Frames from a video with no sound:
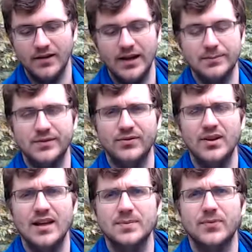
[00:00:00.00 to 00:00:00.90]
Like a few
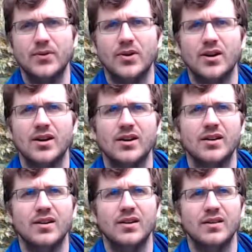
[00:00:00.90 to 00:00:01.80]
days before,
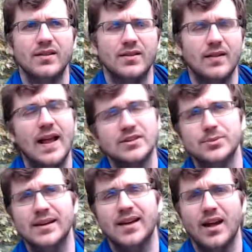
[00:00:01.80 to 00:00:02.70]
this last
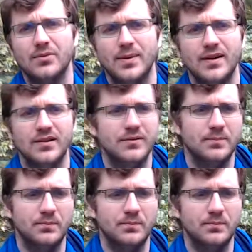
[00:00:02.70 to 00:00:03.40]
week, I've been